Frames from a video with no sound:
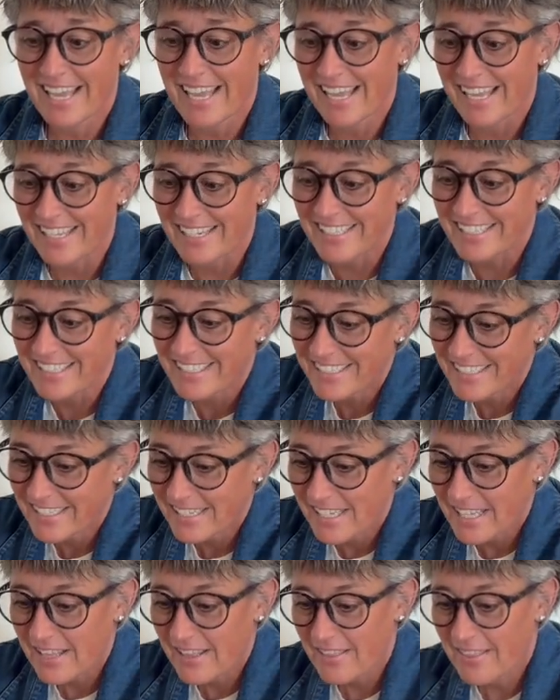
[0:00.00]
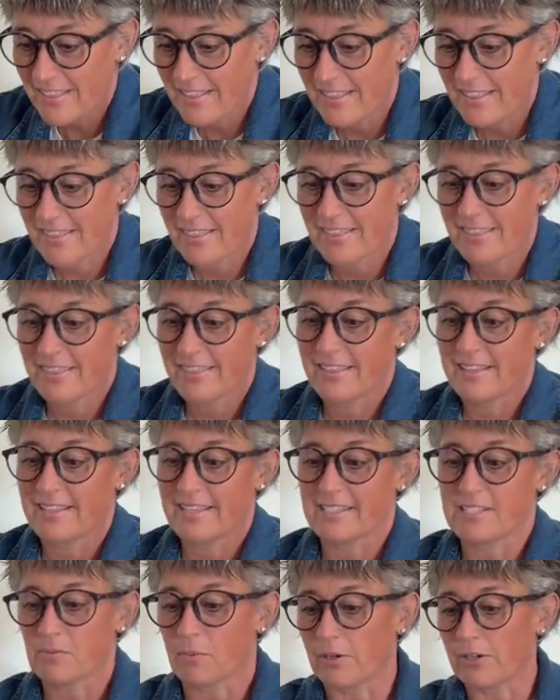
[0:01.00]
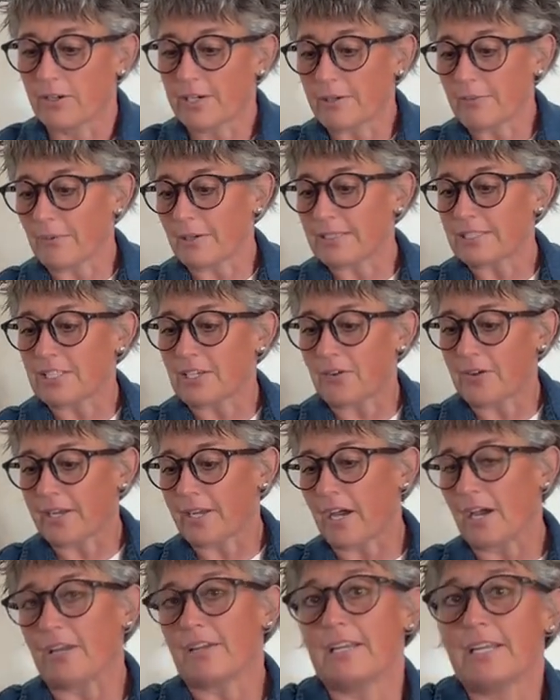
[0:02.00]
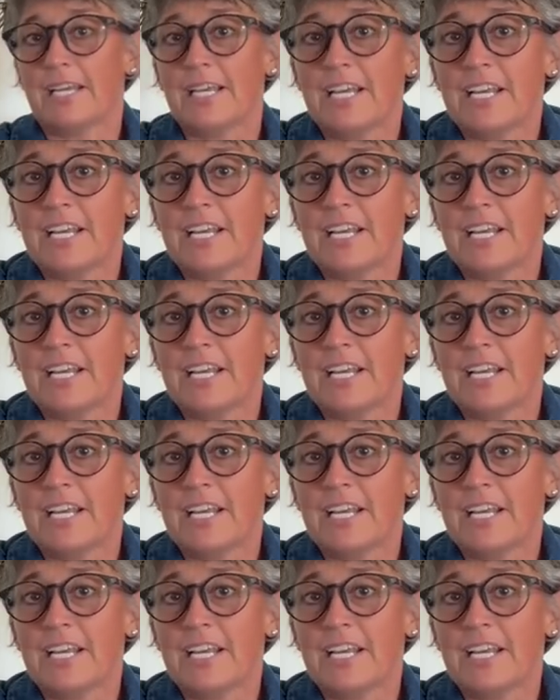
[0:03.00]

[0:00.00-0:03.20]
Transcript: And it's wondering what's going on.